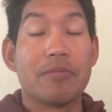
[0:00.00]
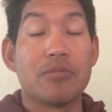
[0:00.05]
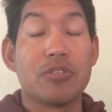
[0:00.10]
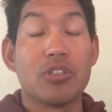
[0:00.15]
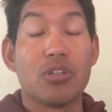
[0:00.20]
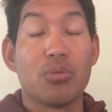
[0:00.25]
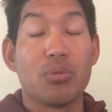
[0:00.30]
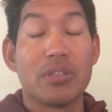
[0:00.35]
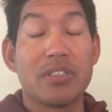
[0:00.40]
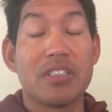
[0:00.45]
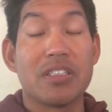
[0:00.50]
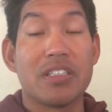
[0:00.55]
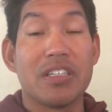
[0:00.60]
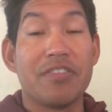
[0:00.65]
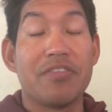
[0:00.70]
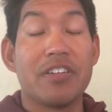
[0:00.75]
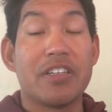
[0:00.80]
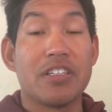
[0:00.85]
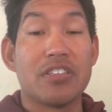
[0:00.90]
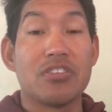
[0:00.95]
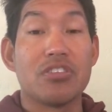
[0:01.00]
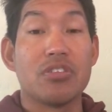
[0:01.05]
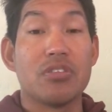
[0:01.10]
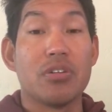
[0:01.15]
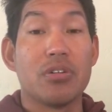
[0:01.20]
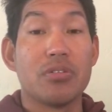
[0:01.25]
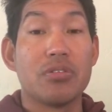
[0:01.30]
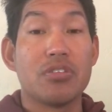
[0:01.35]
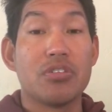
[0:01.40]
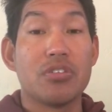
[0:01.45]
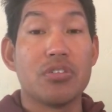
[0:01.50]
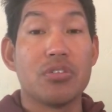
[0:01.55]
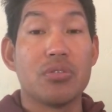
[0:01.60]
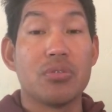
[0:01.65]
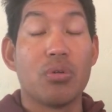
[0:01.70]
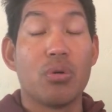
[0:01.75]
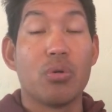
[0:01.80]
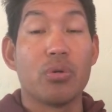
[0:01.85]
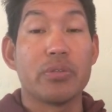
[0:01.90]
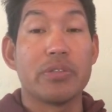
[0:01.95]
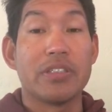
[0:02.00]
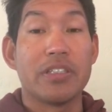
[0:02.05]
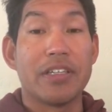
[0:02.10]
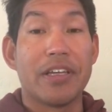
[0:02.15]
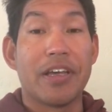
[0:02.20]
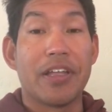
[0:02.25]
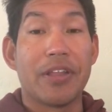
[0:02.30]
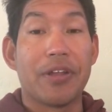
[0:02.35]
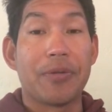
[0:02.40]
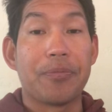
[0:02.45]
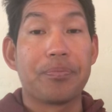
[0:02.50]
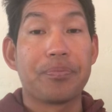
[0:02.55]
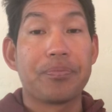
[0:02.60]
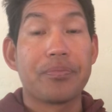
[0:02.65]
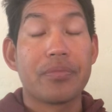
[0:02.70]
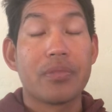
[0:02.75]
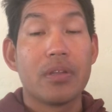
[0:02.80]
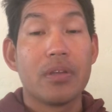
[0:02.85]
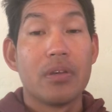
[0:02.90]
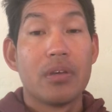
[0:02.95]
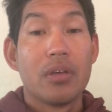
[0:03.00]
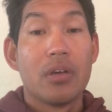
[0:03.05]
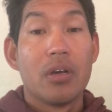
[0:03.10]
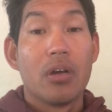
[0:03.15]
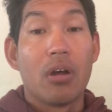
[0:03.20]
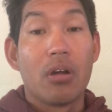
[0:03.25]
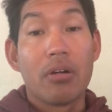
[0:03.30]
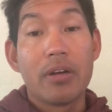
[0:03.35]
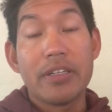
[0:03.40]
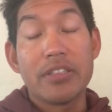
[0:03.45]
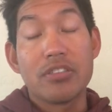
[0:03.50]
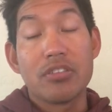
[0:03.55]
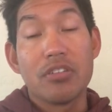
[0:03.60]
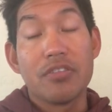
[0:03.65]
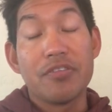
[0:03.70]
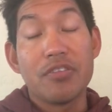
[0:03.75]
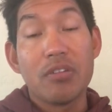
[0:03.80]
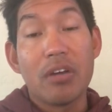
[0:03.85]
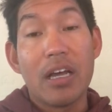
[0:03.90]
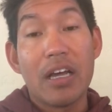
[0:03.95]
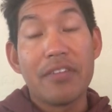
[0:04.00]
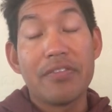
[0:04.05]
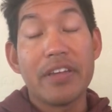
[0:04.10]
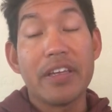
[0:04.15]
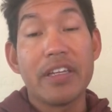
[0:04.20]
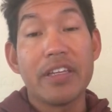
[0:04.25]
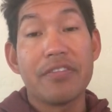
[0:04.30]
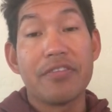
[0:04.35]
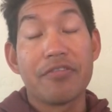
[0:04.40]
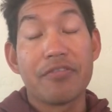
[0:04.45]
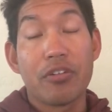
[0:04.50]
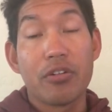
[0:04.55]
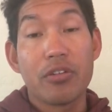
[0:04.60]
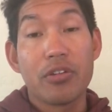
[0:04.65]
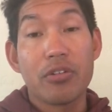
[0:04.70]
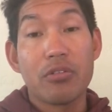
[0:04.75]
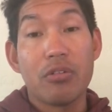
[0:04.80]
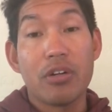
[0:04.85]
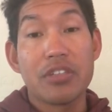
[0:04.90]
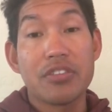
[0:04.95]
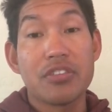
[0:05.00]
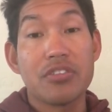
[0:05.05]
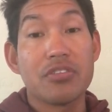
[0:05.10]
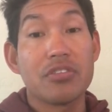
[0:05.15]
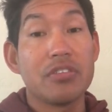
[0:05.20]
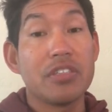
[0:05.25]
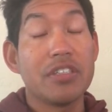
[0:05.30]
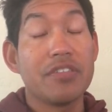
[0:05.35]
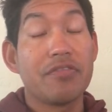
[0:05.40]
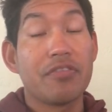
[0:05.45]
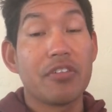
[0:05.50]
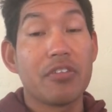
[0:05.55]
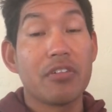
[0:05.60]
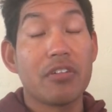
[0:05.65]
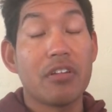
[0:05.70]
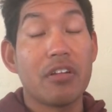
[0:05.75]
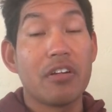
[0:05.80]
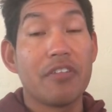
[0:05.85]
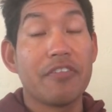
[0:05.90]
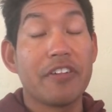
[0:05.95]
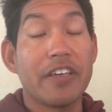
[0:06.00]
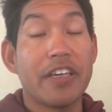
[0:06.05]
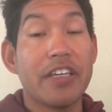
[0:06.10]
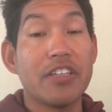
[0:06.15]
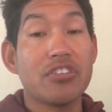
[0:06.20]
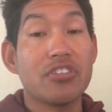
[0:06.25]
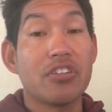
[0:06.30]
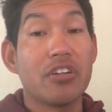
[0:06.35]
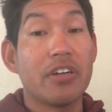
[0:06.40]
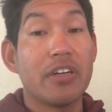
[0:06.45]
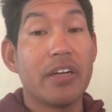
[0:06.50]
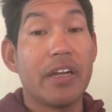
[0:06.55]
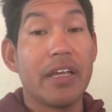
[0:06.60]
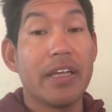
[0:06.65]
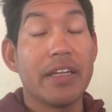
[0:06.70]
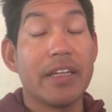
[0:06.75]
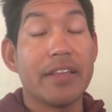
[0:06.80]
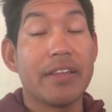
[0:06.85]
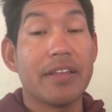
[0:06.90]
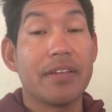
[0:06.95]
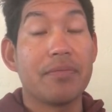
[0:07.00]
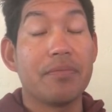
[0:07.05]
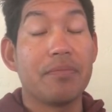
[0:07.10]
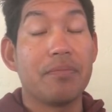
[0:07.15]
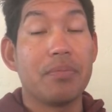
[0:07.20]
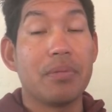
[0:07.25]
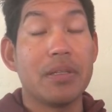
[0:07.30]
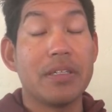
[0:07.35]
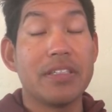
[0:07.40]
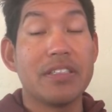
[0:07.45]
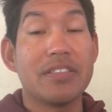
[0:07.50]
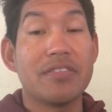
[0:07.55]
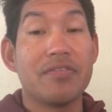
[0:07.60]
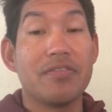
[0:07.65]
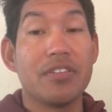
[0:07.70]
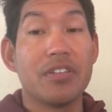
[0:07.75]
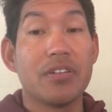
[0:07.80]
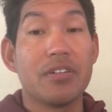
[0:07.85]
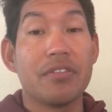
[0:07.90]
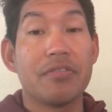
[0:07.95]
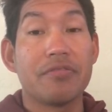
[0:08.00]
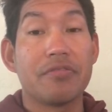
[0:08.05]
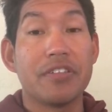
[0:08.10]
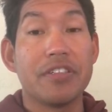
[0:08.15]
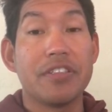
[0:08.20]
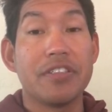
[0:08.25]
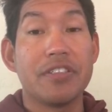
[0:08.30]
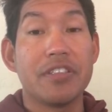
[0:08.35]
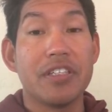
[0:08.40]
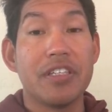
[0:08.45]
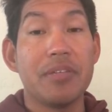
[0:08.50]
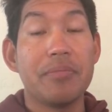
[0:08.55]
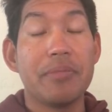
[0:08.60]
So what significance do those two hold together? All right, so if you have any further questions or need further clarification on anything, please feel free to email